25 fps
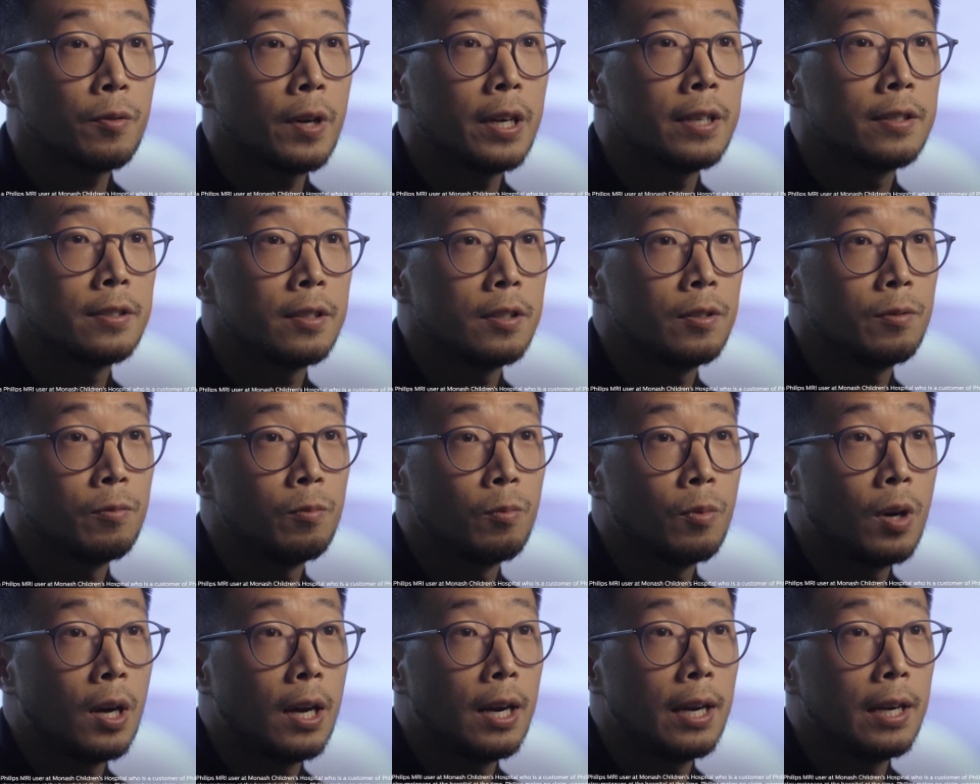reason
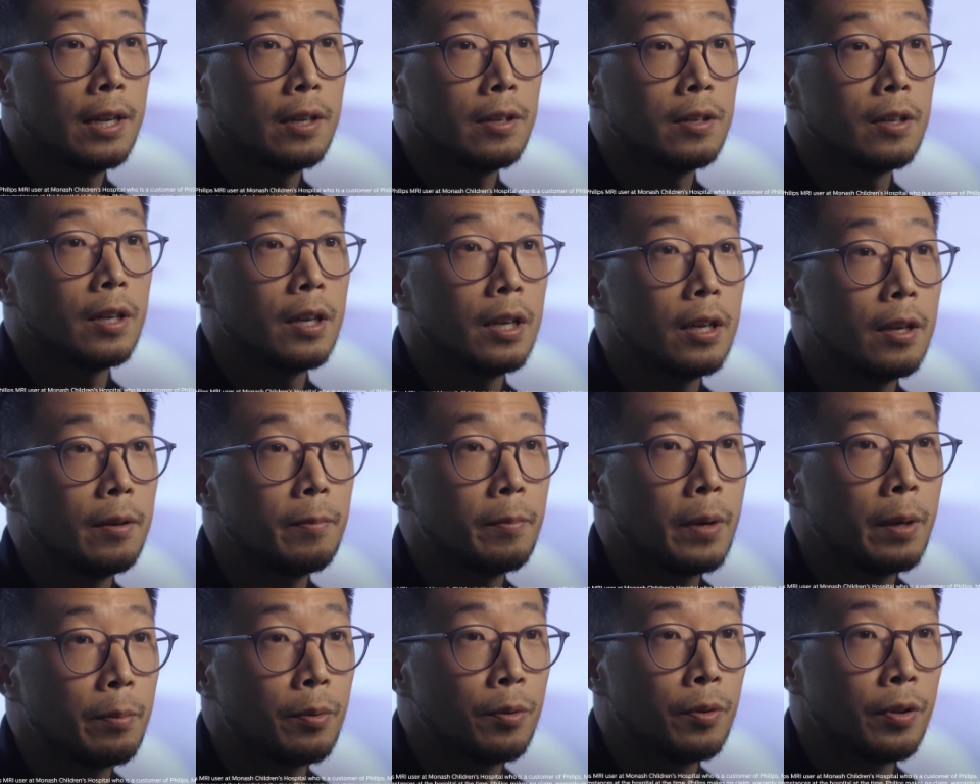why
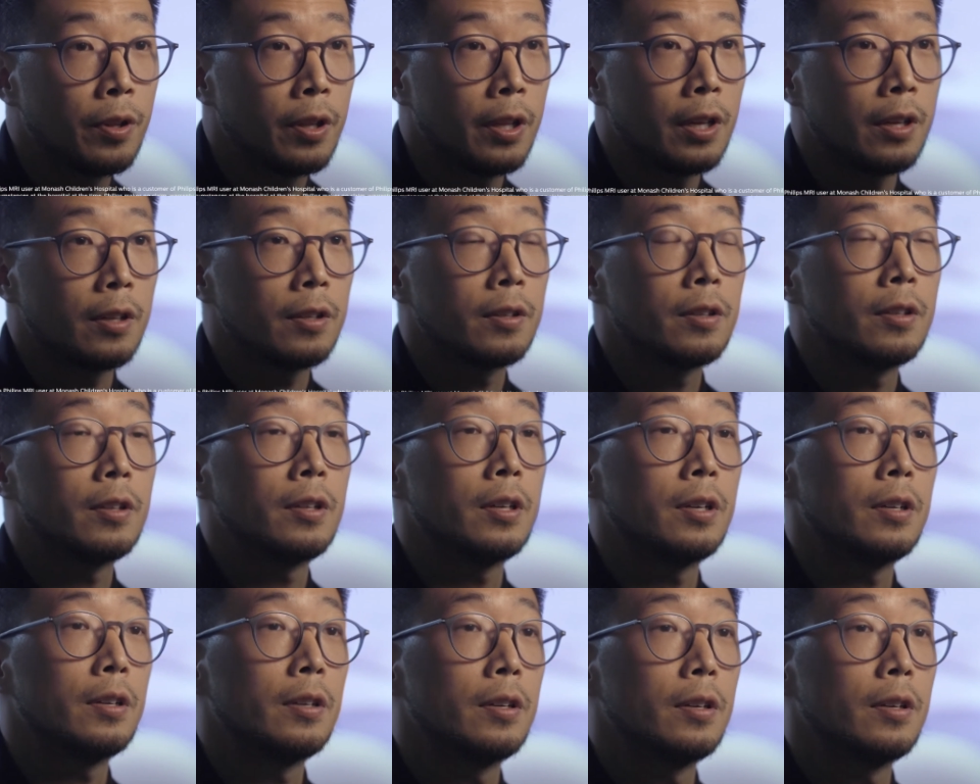people think that